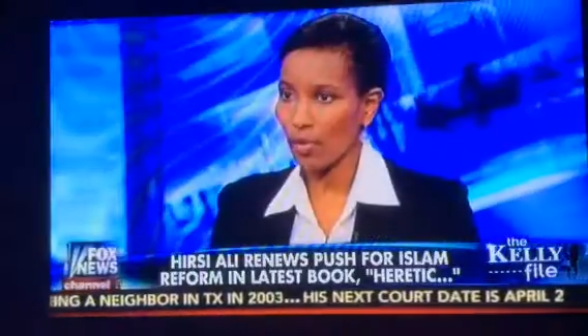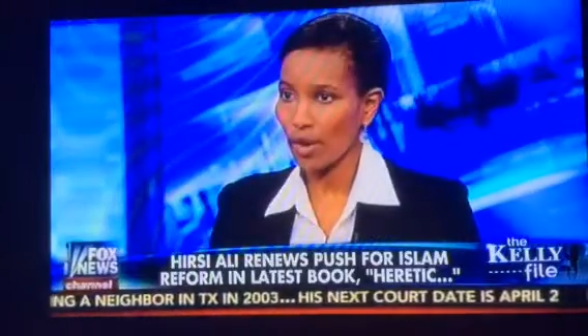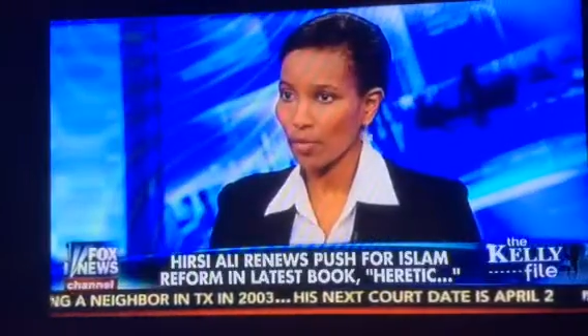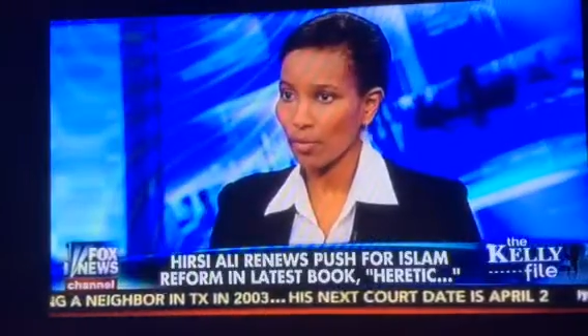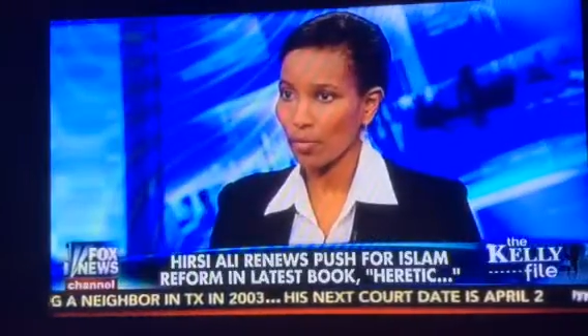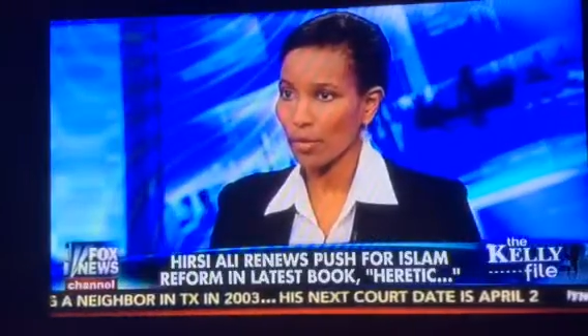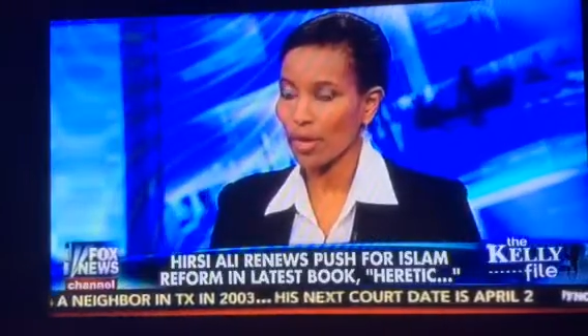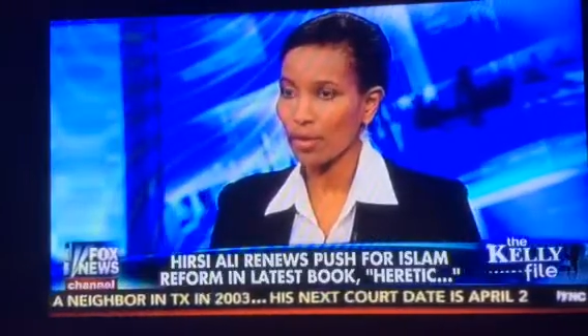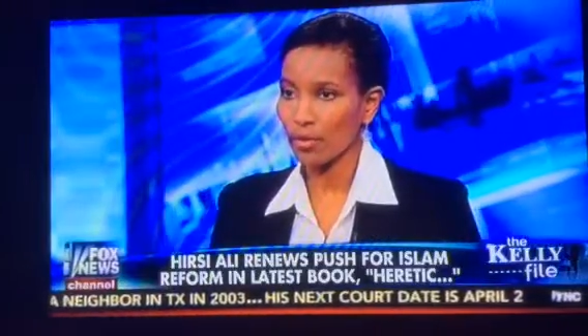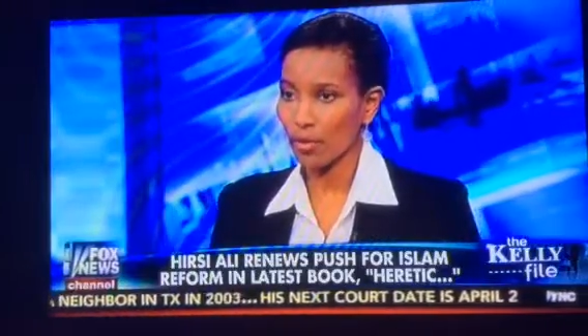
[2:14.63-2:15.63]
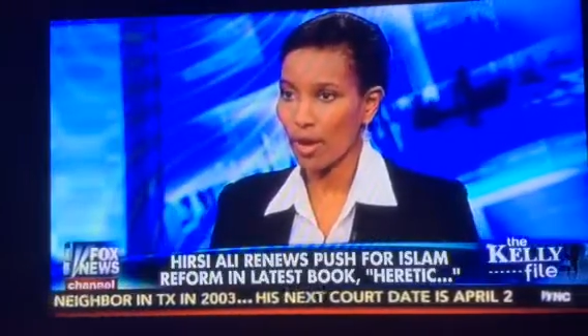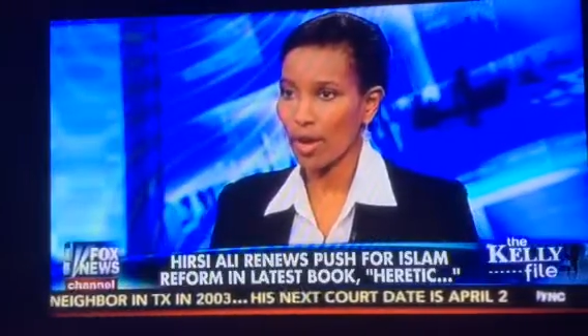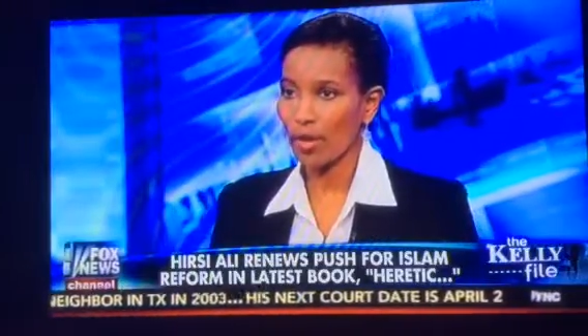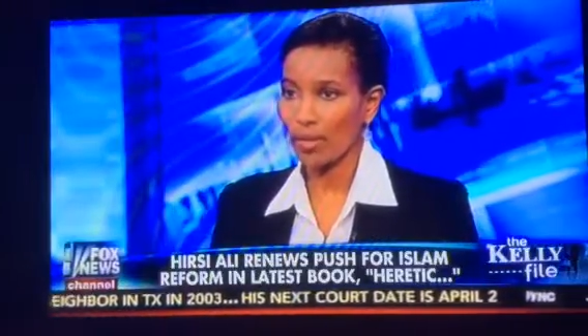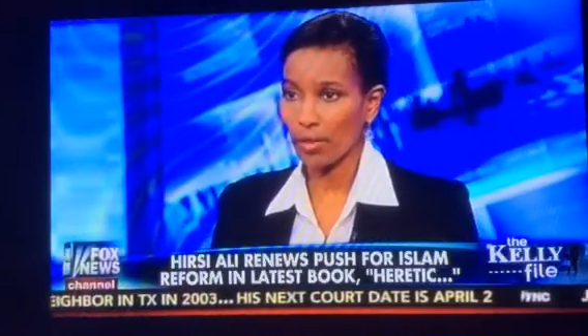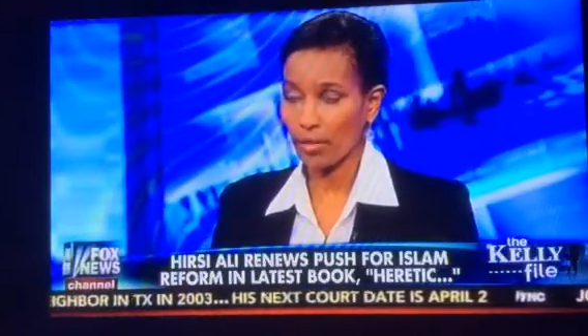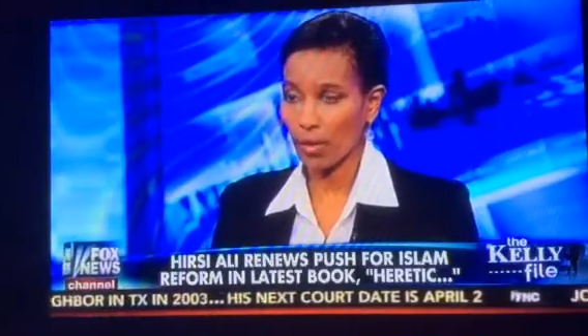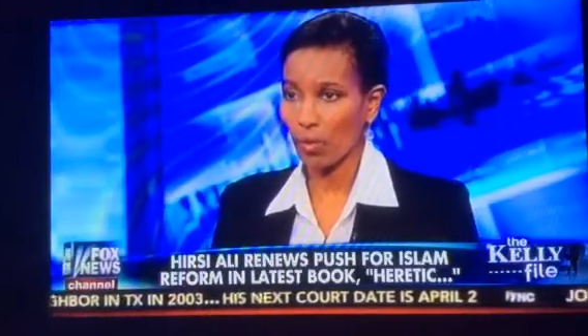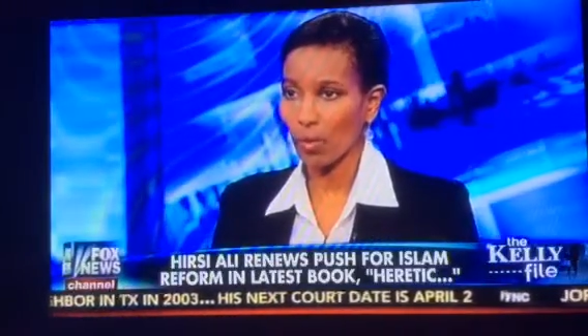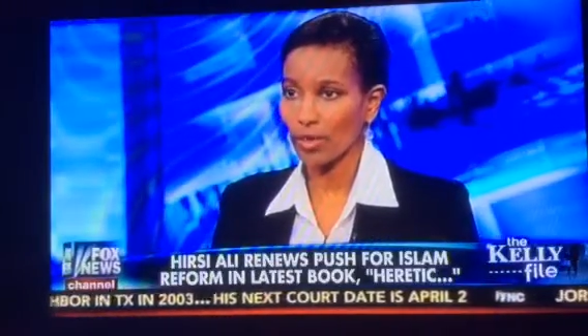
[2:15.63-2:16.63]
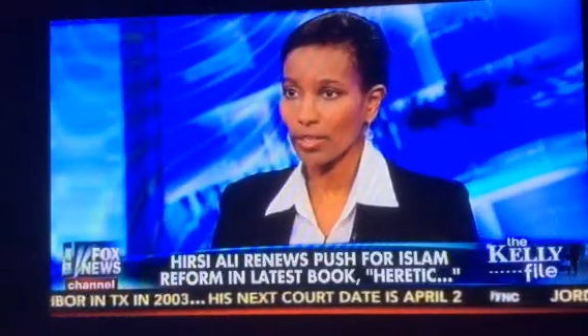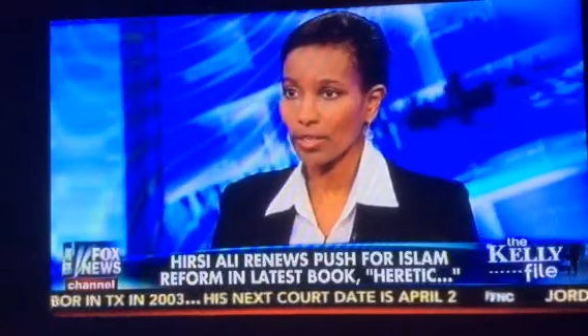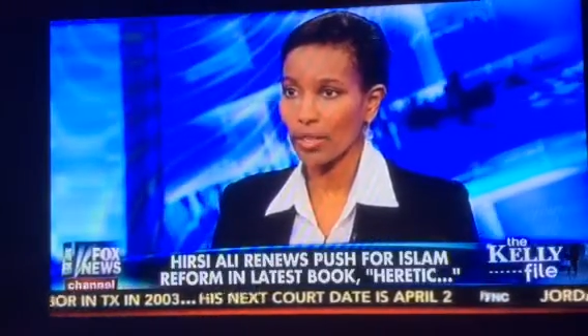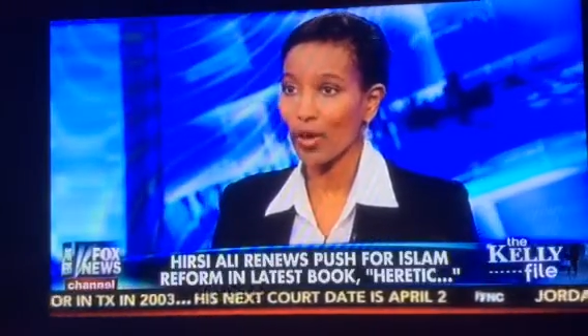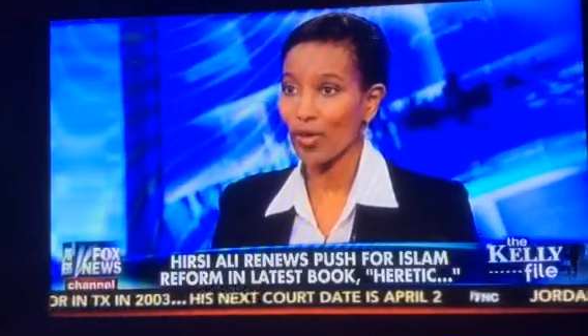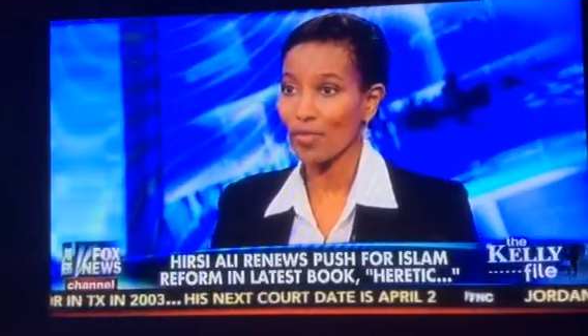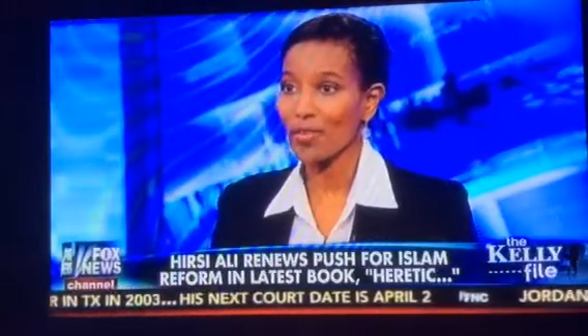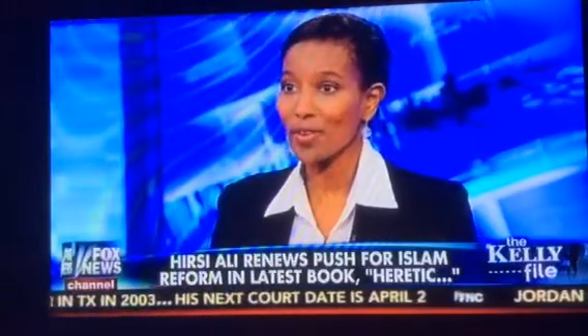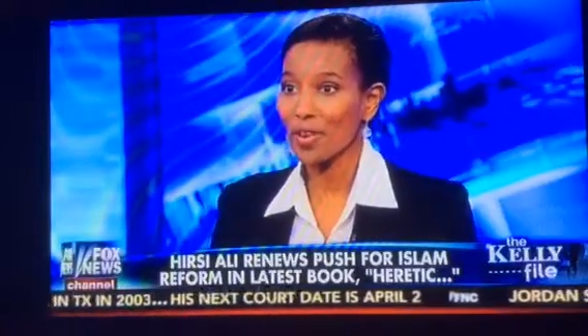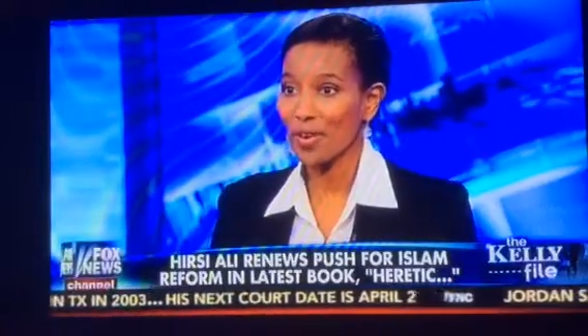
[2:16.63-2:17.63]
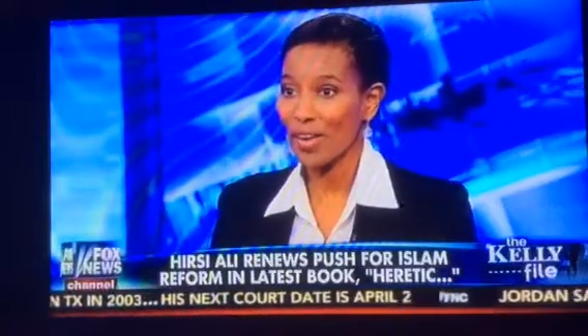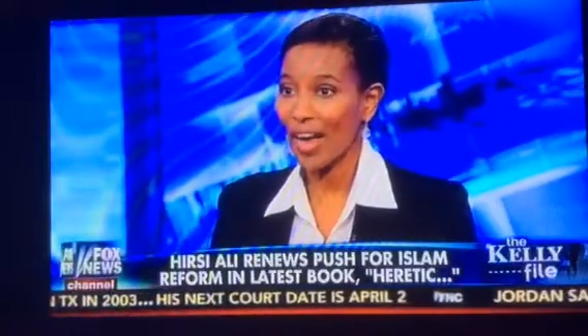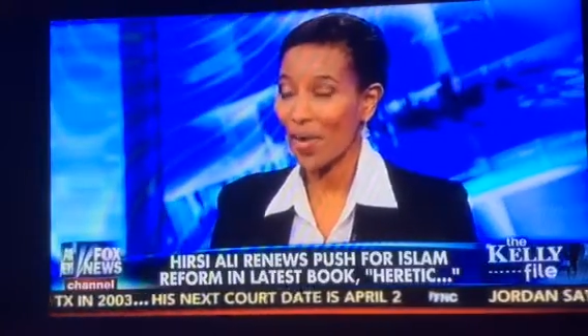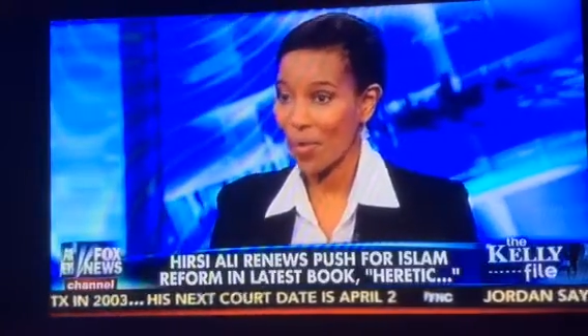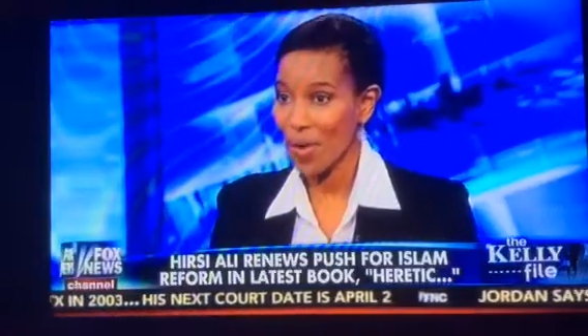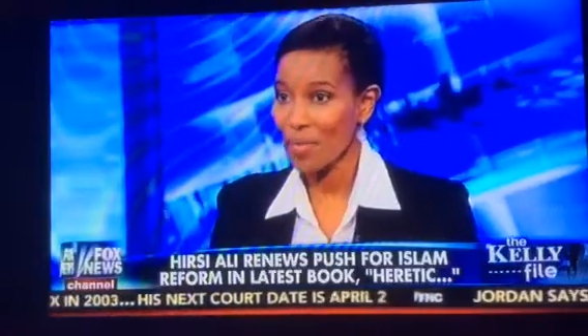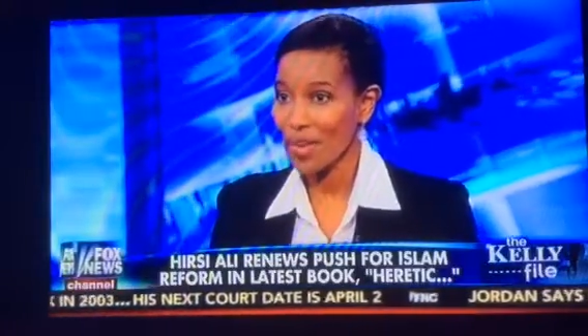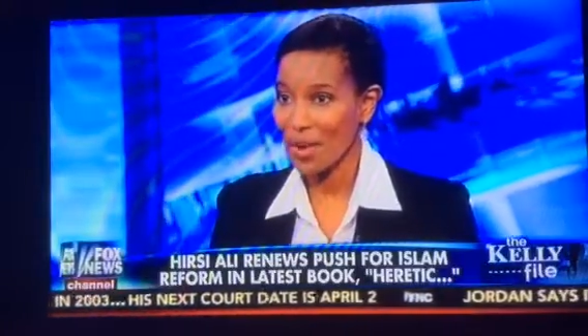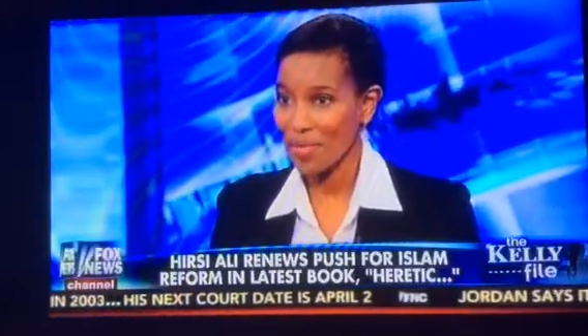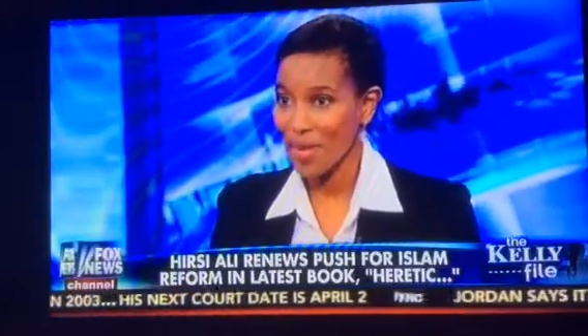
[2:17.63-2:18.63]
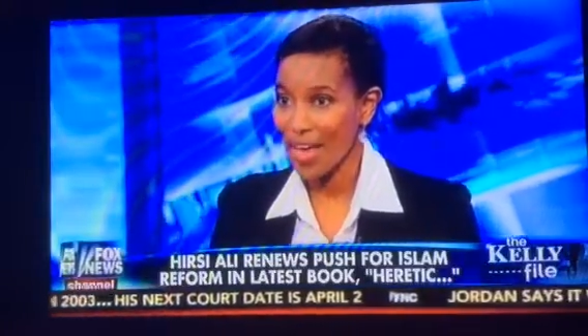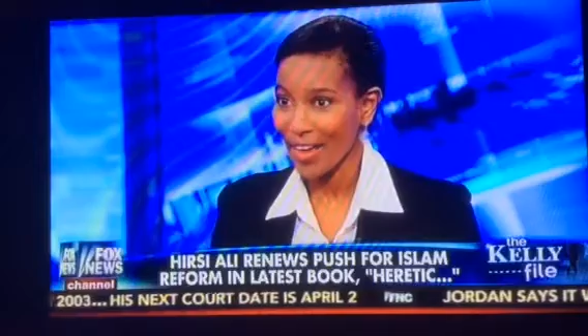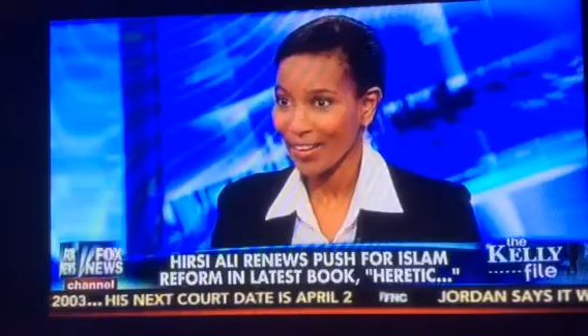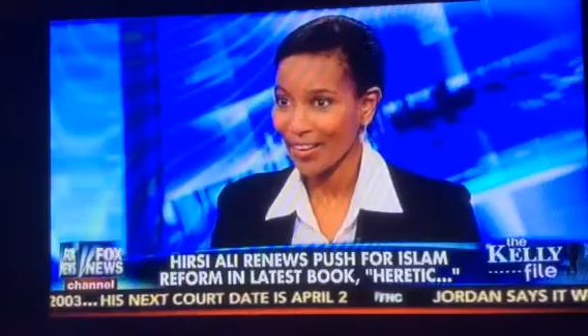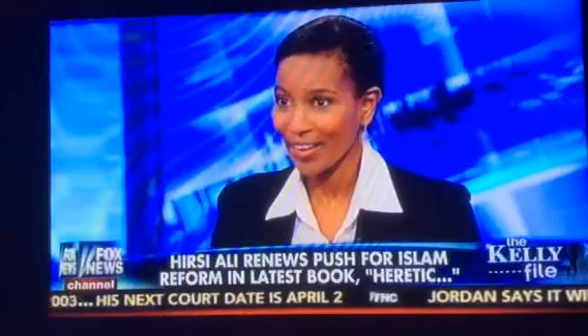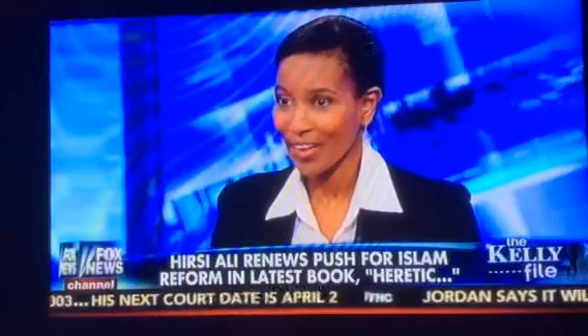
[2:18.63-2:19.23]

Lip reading: a white woman and you care about the equality of women and men,